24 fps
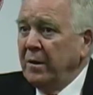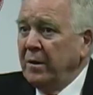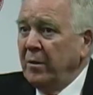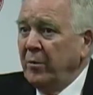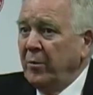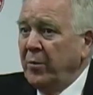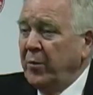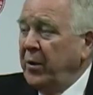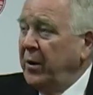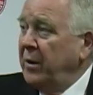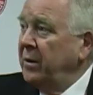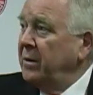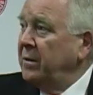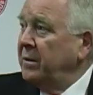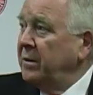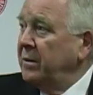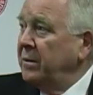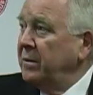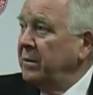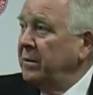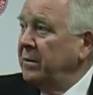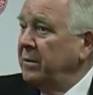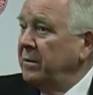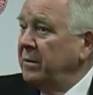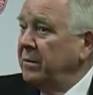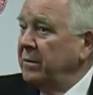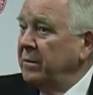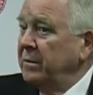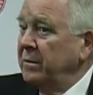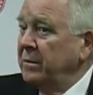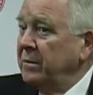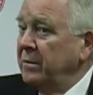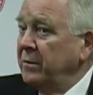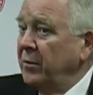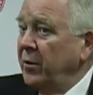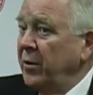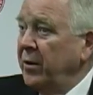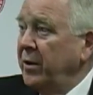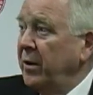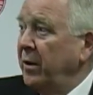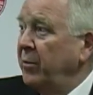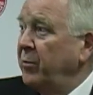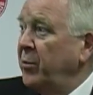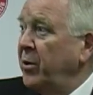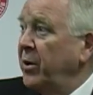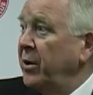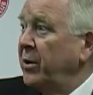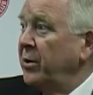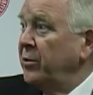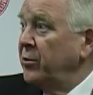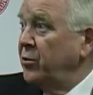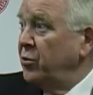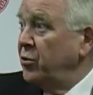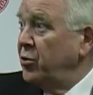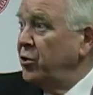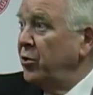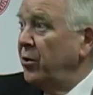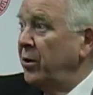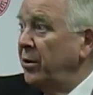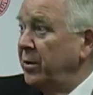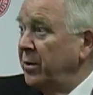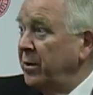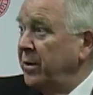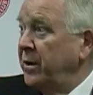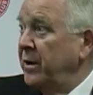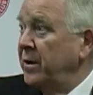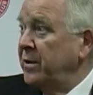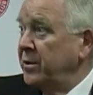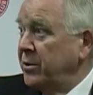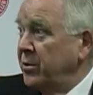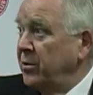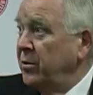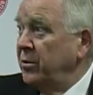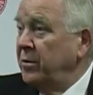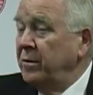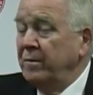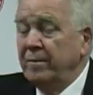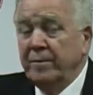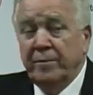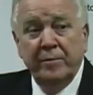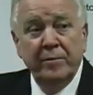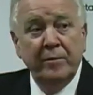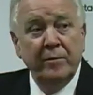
compete with a player or two short, and that's good.